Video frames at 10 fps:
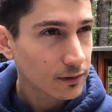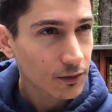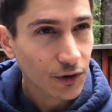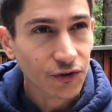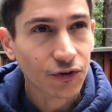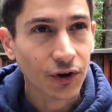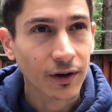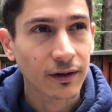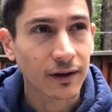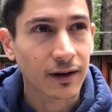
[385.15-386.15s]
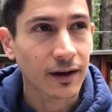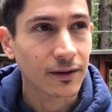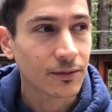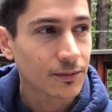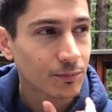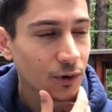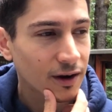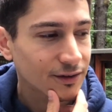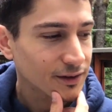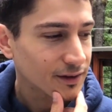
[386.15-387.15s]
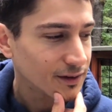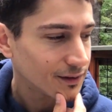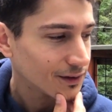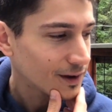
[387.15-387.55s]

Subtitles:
Christian, a kind of Protestant